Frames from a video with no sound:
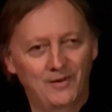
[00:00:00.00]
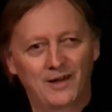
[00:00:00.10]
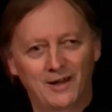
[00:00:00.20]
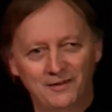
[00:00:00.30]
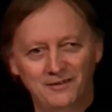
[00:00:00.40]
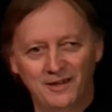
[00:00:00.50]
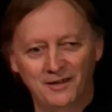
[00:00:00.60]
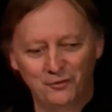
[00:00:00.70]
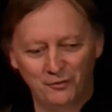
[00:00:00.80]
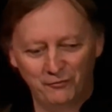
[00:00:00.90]
at the
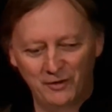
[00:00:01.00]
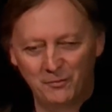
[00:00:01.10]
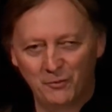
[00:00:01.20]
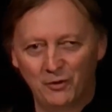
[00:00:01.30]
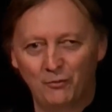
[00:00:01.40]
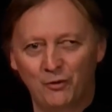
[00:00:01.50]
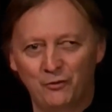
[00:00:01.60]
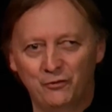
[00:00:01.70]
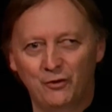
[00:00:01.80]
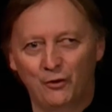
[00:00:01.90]
end the film
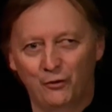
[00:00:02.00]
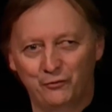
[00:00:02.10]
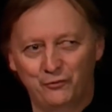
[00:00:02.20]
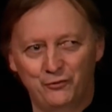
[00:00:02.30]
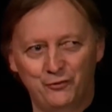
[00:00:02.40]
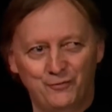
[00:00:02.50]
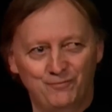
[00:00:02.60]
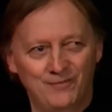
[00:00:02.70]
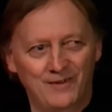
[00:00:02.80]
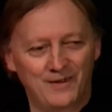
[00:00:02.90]
was lost.
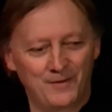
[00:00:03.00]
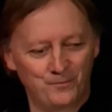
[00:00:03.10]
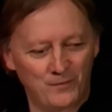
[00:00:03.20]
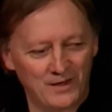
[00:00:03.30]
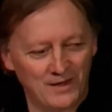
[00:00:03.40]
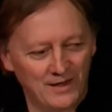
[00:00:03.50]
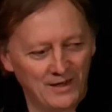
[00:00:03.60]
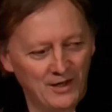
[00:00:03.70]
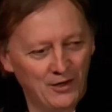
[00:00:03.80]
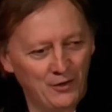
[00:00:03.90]

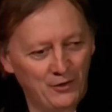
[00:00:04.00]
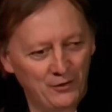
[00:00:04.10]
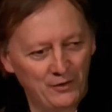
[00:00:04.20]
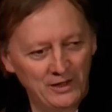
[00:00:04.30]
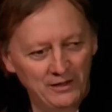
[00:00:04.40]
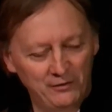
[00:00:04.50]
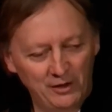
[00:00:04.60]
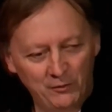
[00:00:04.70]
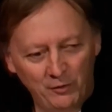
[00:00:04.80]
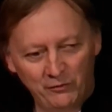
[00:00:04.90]

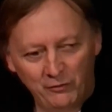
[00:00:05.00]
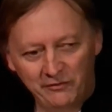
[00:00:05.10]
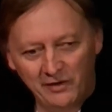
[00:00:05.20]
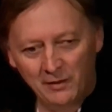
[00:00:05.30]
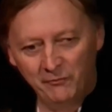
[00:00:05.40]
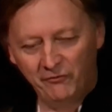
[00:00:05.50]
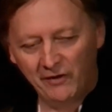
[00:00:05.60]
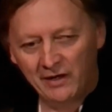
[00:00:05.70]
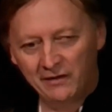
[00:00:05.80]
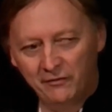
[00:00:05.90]
It was the same
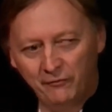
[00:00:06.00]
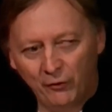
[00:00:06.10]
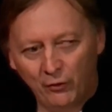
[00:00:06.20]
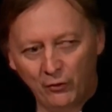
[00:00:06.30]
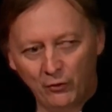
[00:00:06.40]
fate for